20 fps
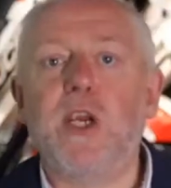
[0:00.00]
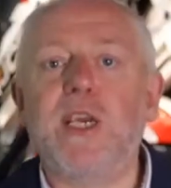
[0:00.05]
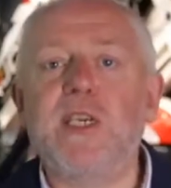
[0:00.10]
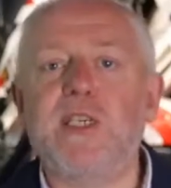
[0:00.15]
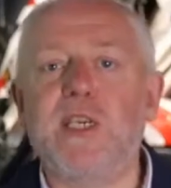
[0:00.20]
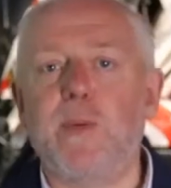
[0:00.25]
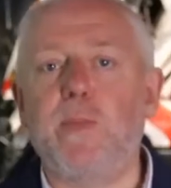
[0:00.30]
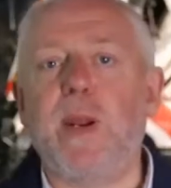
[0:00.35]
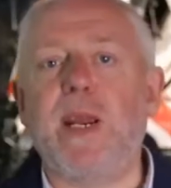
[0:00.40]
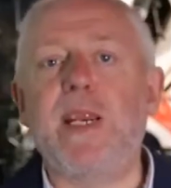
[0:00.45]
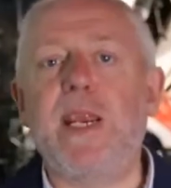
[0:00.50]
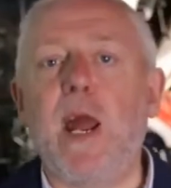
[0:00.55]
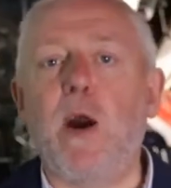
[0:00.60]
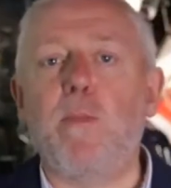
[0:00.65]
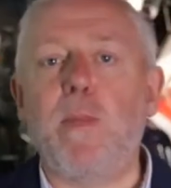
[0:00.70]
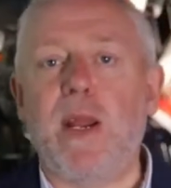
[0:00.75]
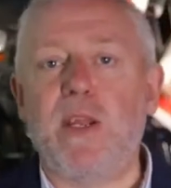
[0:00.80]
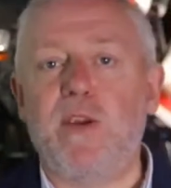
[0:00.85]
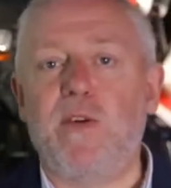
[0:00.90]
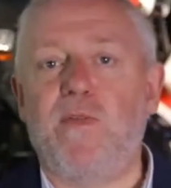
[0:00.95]
JCB
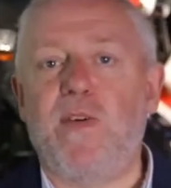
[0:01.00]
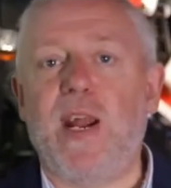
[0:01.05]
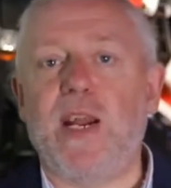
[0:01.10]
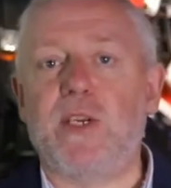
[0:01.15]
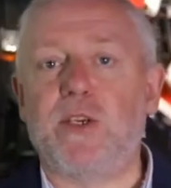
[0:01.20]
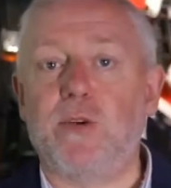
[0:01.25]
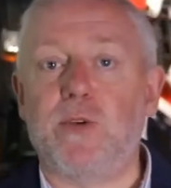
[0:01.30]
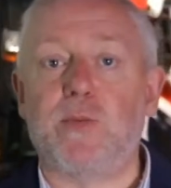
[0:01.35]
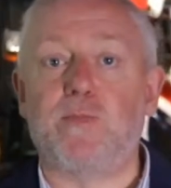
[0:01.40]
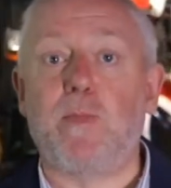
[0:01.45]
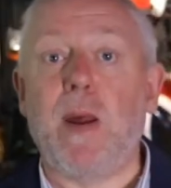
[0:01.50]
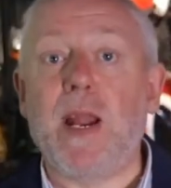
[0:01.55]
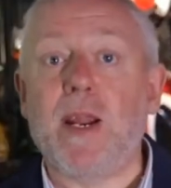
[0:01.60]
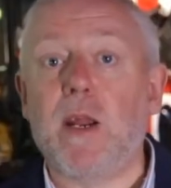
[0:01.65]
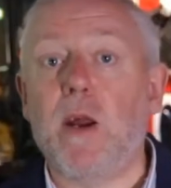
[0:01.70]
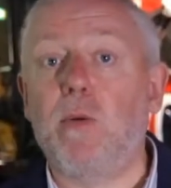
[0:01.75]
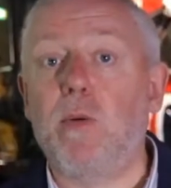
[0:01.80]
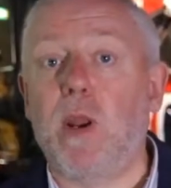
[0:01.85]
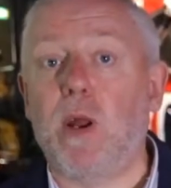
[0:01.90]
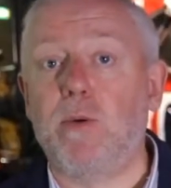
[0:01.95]
now manufactures
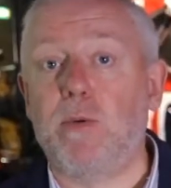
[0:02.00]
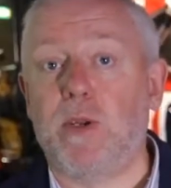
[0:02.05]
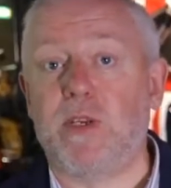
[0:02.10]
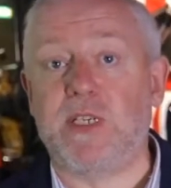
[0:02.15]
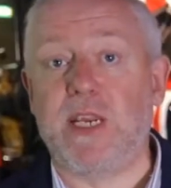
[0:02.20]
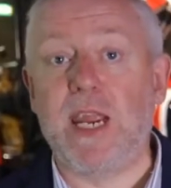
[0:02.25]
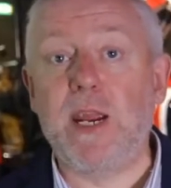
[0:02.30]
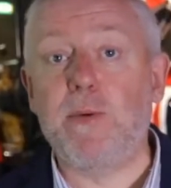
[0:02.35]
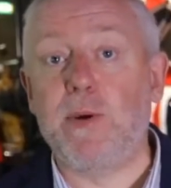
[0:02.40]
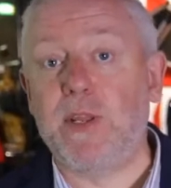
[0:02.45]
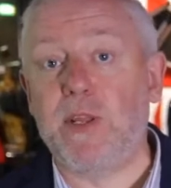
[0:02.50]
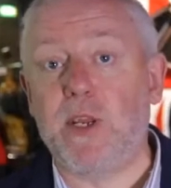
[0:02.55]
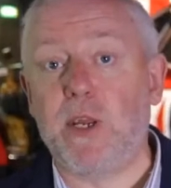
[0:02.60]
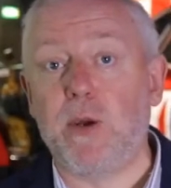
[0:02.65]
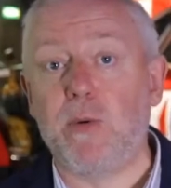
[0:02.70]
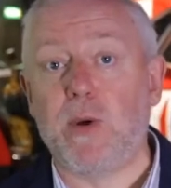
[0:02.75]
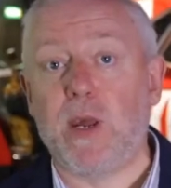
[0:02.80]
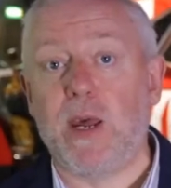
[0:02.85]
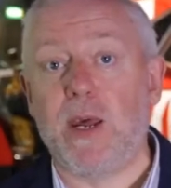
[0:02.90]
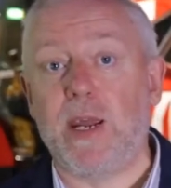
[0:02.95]
backhoe loaders here
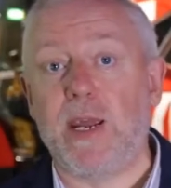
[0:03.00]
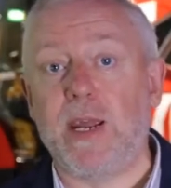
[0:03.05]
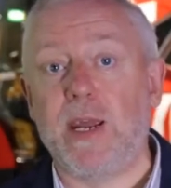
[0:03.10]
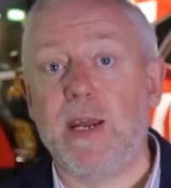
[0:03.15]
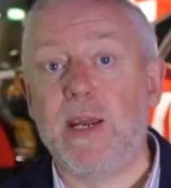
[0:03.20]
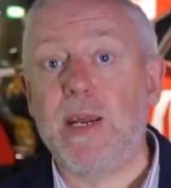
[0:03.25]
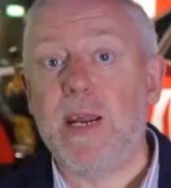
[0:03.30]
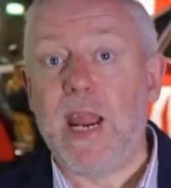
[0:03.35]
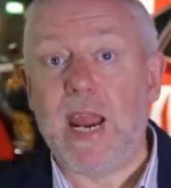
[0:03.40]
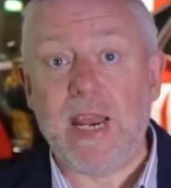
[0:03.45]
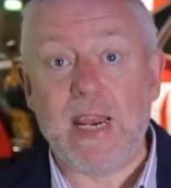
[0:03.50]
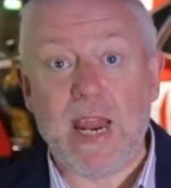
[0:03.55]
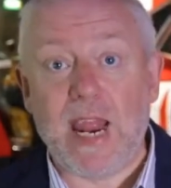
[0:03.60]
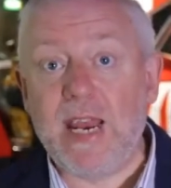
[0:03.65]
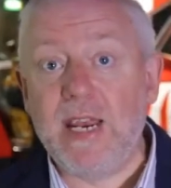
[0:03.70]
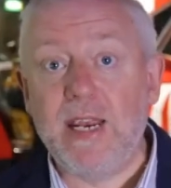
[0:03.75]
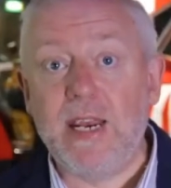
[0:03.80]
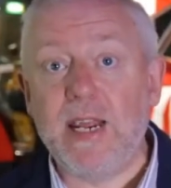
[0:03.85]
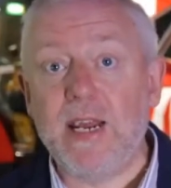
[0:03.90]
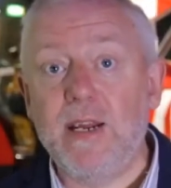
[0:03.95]
in the UK,
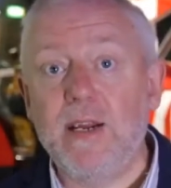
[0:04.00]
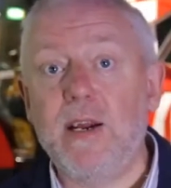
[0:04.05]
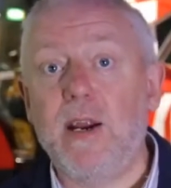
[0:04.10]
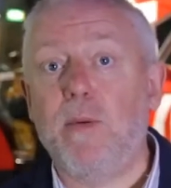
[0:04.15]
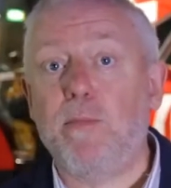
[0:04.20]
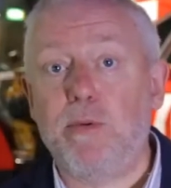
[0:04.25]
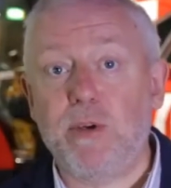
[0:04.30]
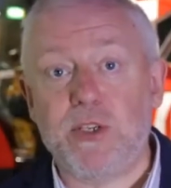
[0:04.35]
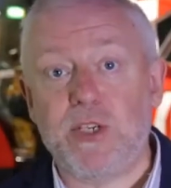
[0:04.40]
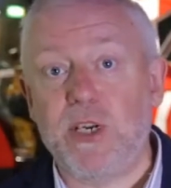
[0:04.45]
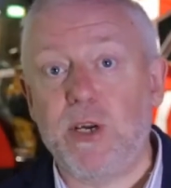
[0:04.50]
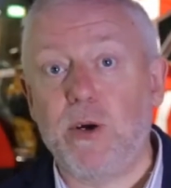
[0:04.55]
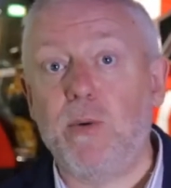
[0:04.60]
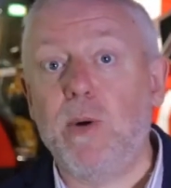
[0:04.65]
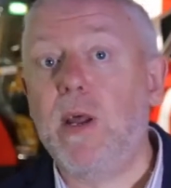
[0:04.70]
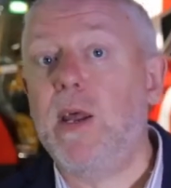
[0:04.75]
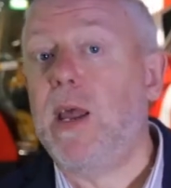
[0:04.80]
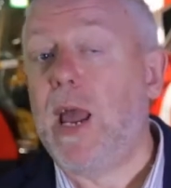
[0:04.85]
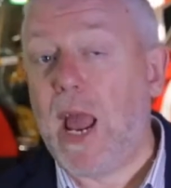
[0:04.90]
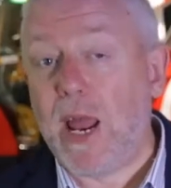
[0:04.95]
in India,
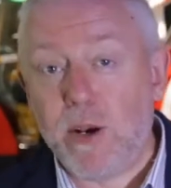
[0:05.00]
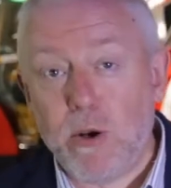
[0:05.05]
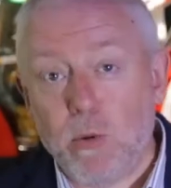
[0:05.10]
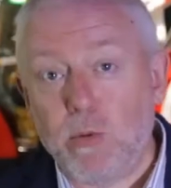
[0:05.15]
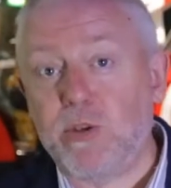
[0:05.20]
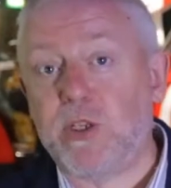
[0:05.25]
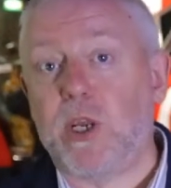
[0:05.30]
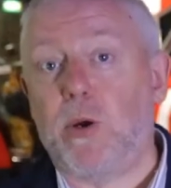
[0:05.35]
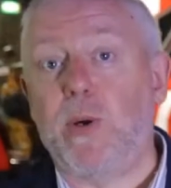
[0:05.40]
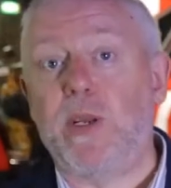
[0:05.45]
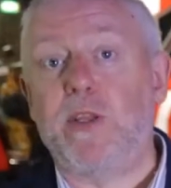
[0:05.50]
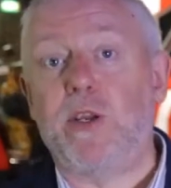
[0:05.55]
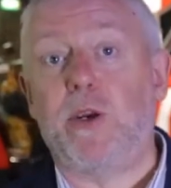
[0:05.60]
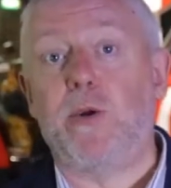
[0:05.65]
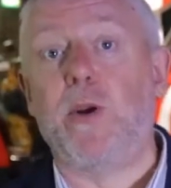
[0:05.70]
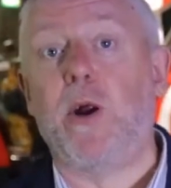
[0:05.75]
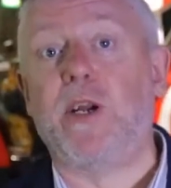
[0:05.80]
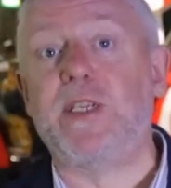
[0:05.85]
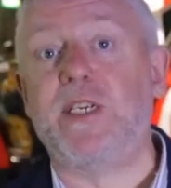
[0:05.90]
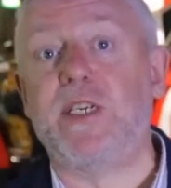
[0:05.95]
Brazil, and also in
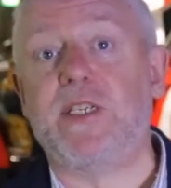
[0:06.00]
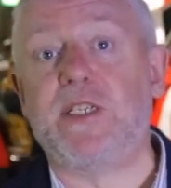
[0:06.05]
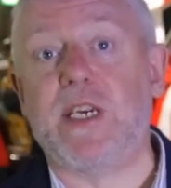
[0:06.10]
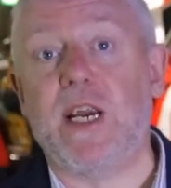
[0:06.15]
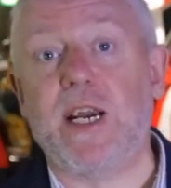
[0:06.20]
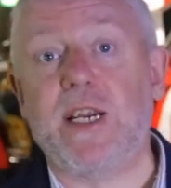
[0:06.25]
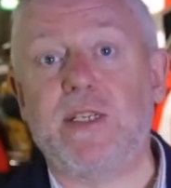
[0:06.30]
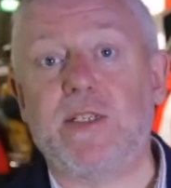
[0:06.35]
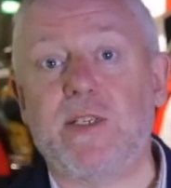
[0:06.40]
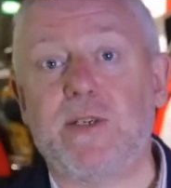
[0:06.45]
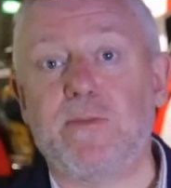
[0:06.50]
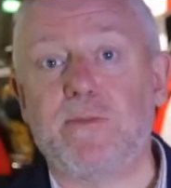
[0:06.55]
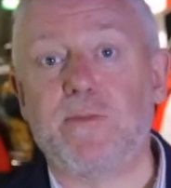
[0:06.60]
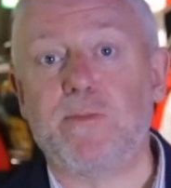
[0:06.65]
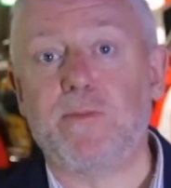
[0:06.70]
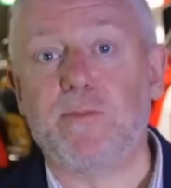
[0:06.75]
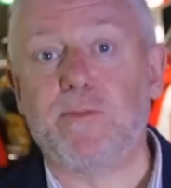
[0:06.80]
the United States.